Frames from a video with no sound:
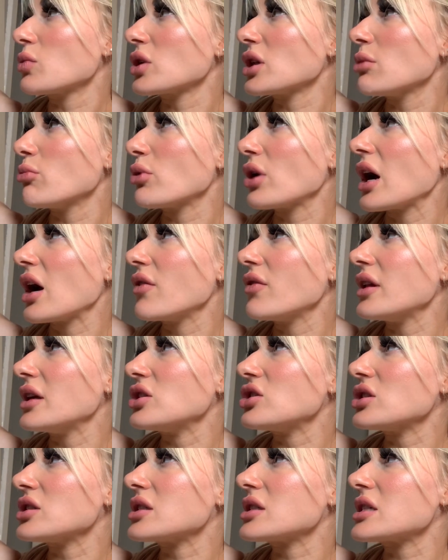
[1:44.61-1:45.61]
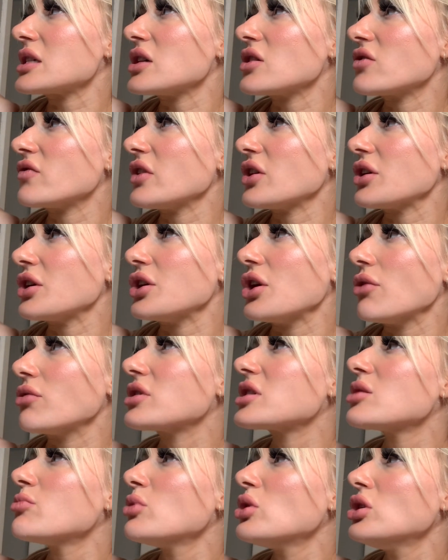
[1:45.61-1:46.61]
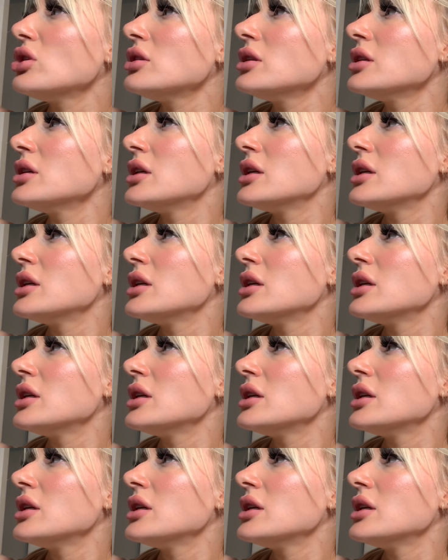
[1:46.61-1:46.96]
brown that just are very noticeable.